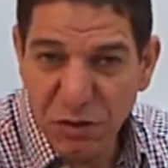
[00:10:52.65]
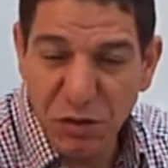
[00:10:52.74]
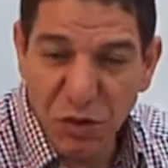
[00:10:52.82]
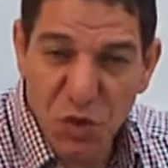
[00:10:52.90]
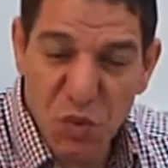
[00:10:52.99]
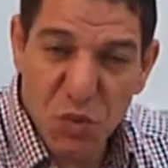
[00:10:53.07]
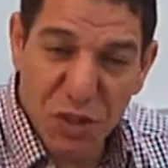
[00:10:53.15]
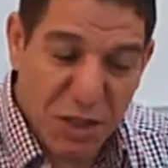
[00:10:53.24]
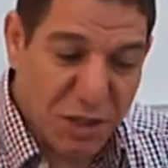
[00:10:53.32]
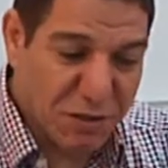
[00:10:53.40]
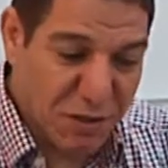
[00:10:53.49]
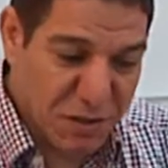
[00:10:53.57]
new
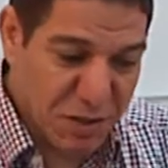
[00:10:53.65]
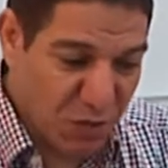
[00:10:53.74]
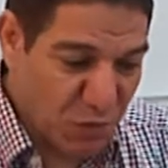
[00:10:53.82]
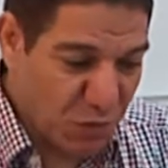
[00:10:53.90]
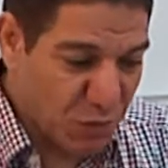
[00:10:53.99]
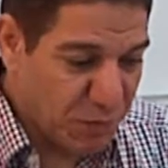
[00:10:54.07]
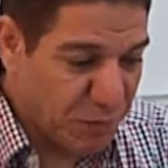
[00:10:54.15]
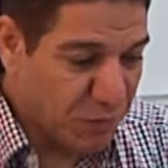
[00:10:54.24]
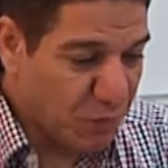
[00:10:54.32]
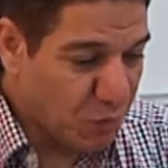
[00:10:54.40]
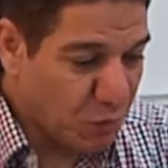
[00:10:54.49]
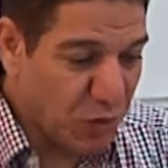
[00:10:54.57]
characters now.
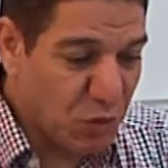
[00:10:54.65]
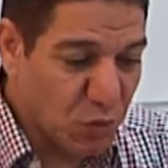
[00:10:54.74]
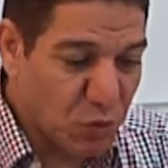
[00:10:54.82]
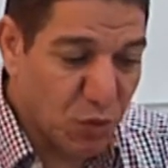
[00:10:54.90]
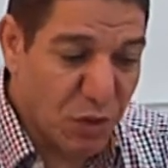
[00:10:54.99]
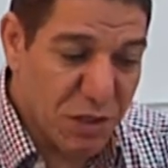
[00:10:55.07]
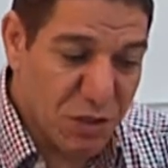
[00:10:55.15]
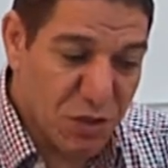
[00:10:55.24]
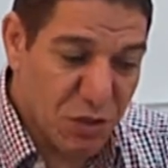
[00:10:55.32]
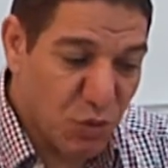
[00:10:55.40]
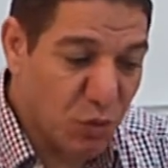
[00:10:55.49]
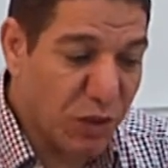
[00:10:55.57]
Widow
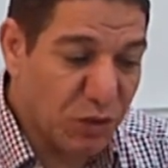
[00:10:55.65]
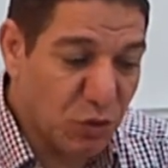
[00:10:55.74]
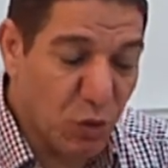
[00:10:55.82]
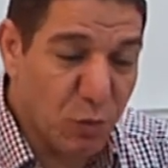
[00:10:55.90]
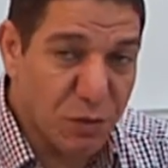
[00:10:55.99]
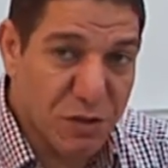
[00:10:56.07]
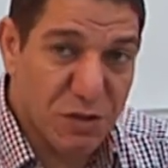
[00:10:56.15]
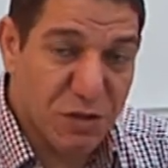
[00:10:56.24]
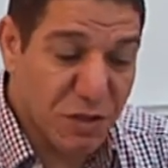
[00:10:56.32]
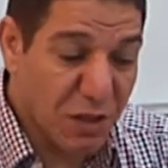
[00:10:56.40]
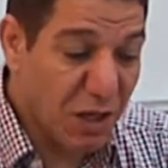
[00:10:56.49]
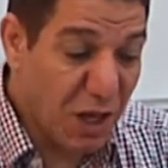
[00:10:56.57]
Douglas, who adopts
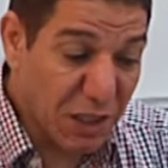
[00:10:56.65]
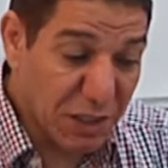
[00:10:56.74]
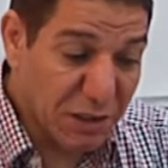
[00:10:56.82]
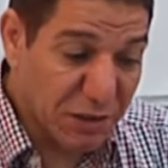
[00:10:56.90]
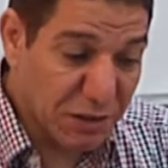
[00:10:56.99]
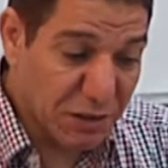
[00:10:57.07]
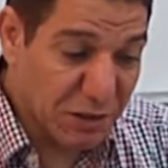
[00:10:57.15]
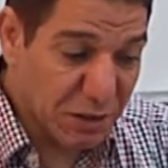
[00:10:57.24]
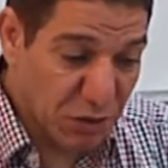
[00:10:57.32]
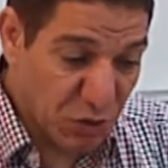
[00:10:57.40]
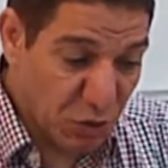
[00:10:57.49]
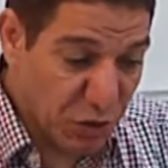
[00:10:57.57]
Huck,
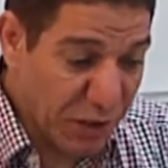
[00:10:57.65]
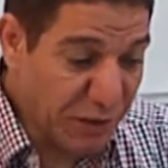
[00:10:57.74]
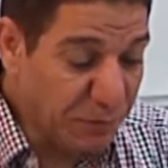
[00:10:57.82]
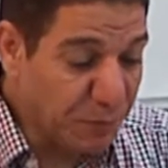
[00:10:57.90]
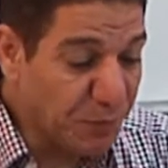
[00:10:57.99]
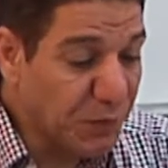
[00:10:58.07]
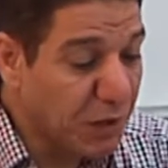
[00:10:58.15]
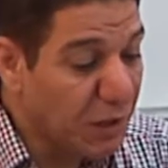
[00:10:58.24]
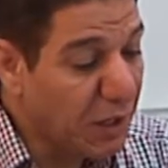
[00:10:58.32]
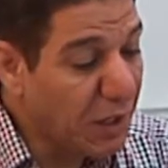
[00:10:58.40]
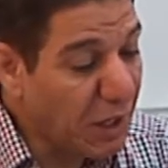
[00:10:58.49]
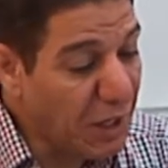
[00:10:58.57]
okay,
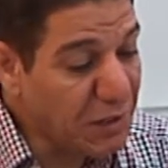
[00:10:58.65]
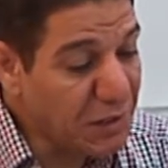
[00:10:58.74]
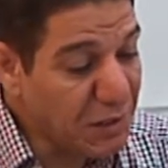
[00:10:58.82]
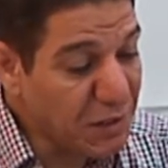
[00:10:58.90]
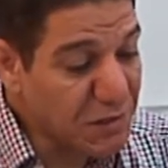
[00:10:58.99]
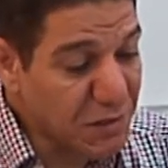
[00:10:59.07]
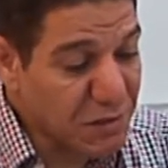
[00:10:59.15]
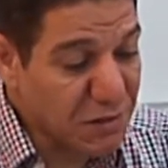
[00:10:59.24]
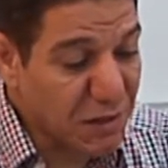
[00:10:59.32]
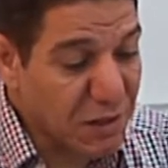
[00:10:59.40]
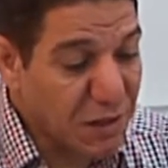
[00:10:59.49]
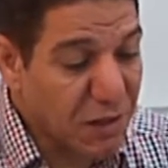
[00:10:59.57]
and her
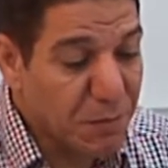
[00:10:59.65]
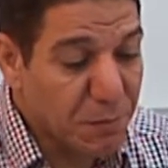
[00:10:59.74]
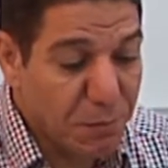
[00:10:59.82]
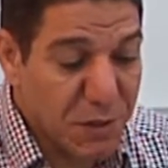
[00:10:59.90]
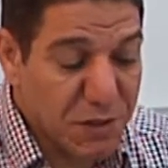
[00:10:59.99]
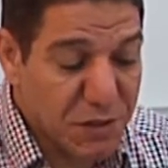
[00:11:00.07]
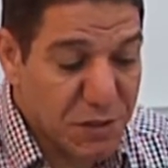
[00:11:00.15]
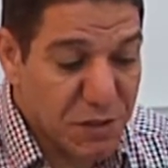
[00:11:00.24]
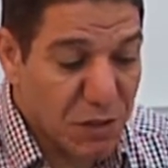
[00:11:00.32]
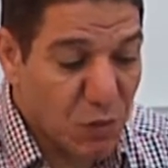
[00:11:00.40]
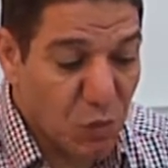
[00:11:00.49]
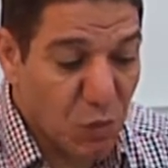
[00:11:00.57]
sister, Miss
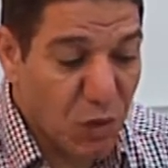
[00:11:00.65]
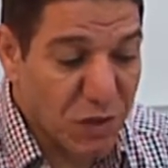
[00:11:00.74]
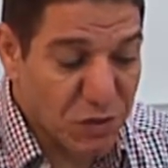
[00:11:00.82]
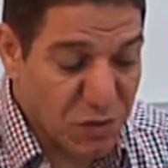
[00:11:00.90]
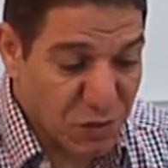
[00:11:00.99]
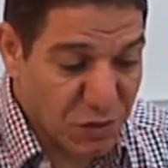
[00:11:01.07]
Watson.